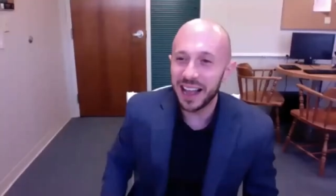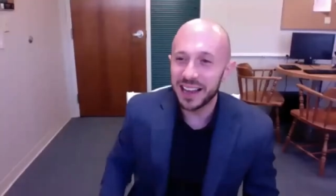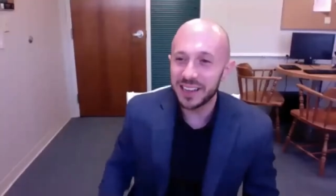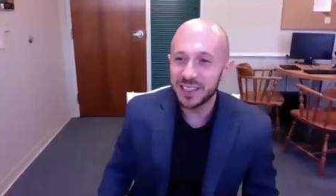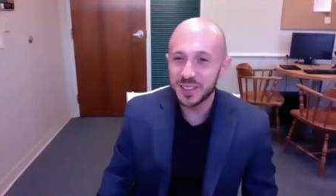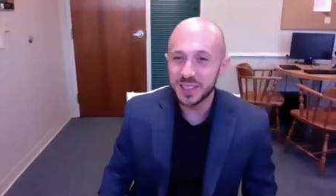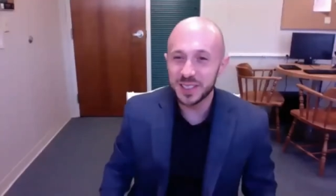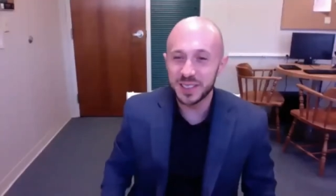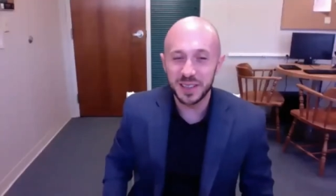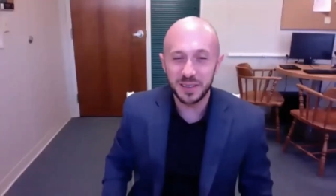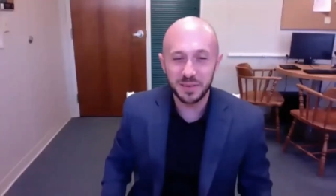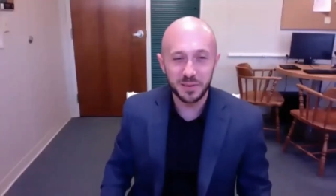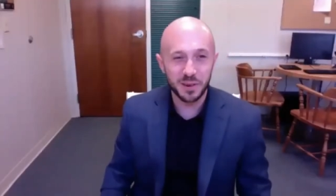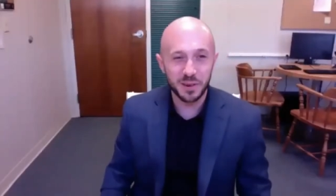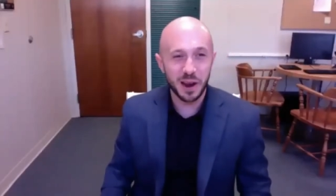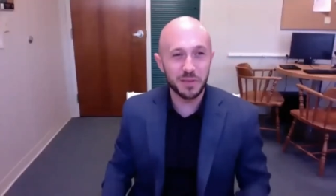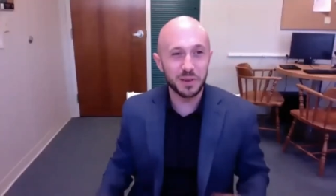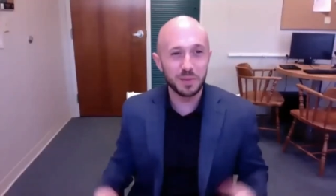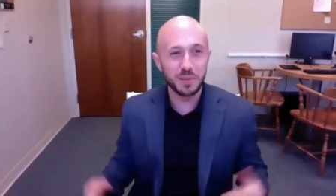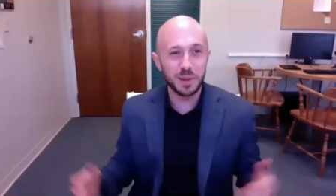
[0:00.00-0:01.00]
I just, for
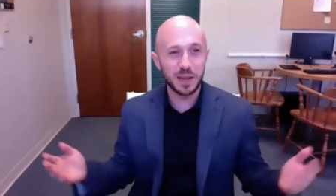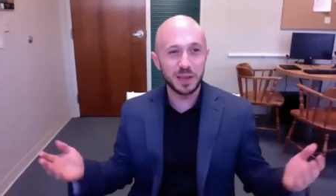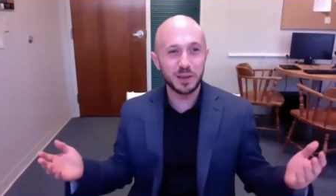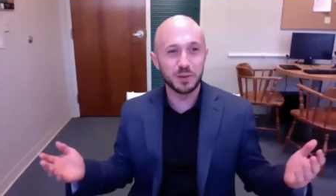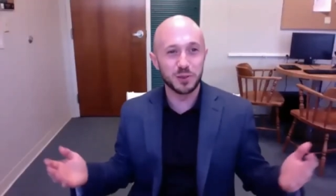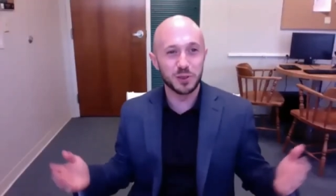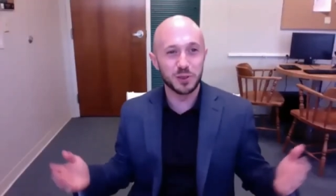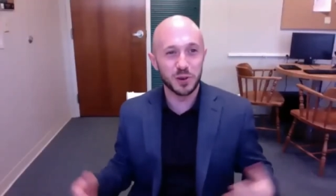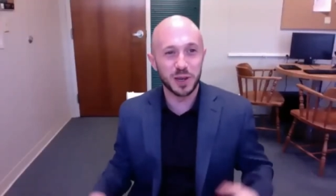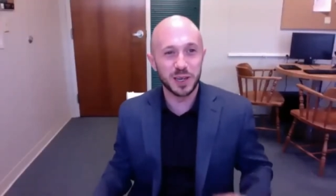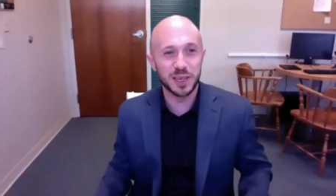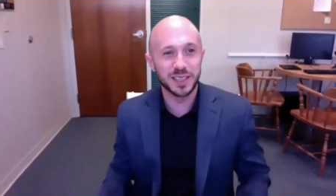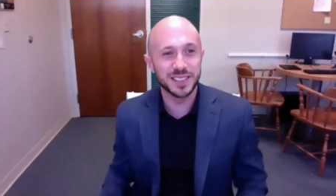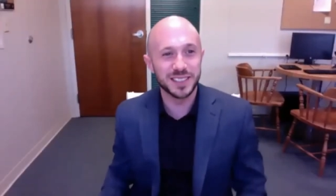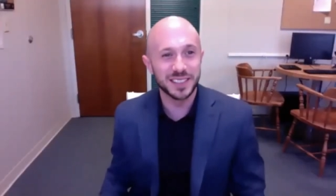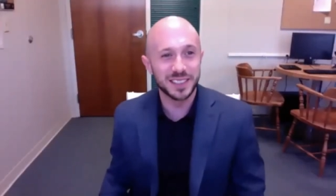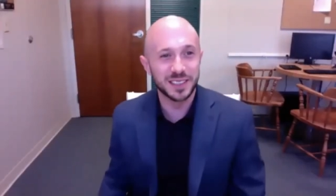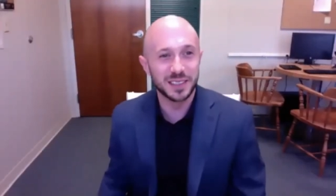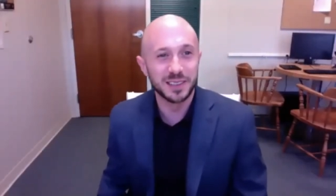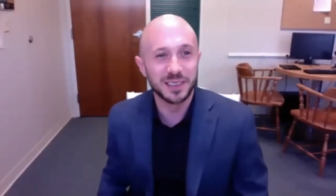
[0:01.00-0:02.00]
everybody who joined
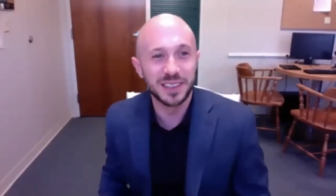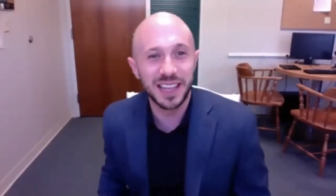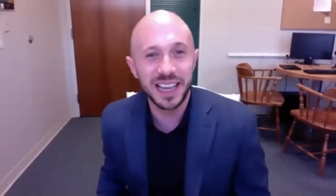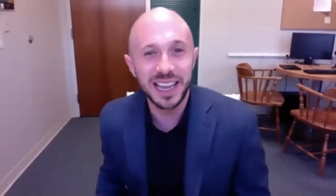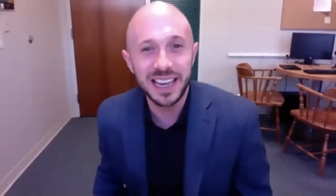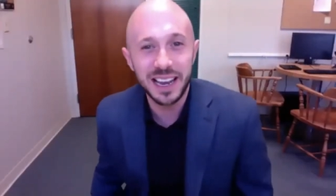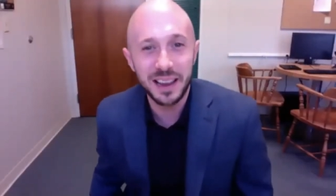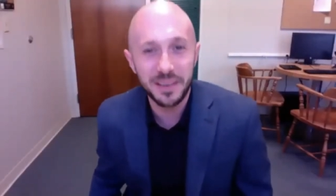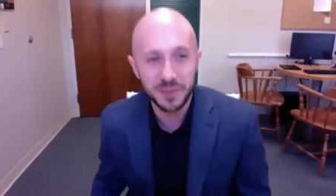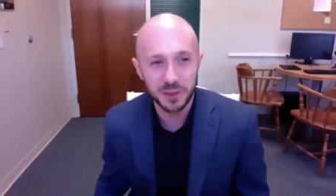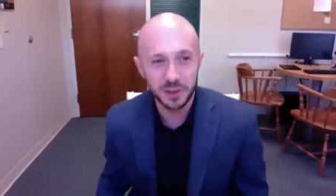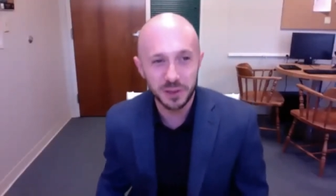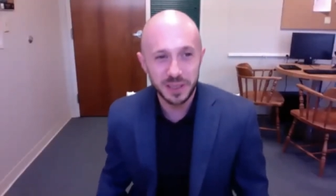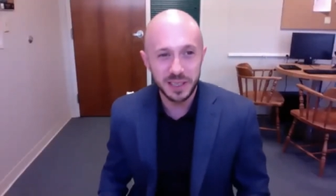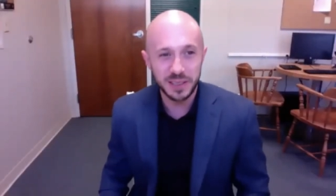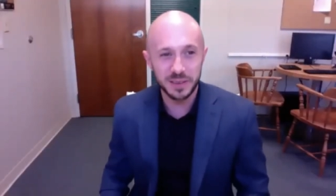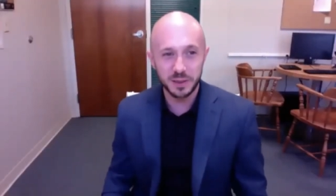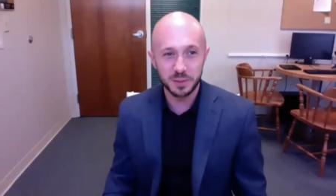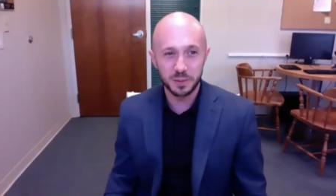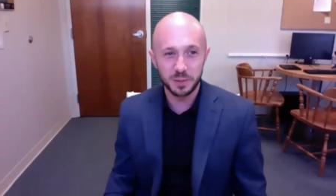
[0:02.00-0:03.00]
us a little late after
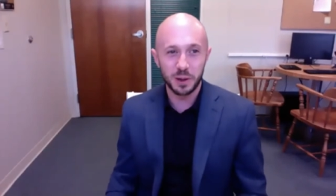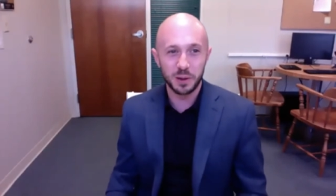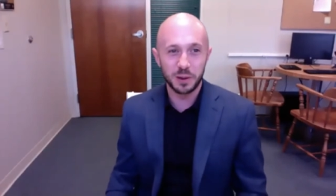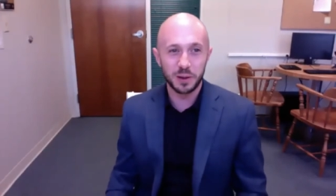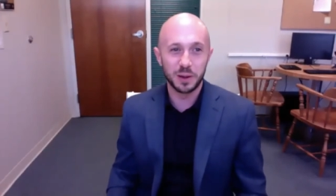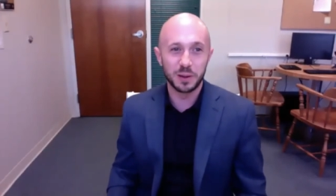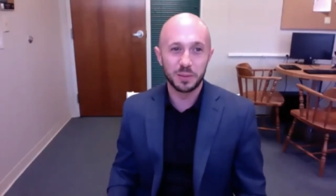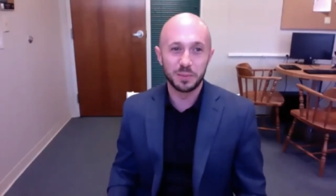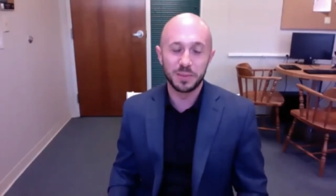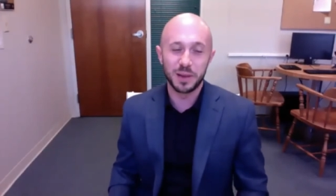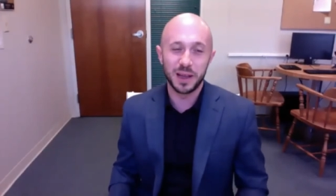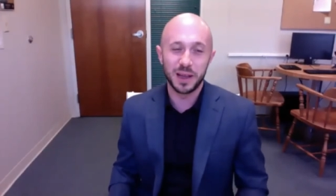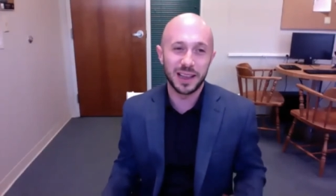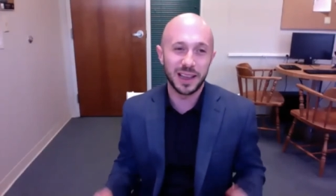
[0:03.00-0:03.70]
Eve's welcome,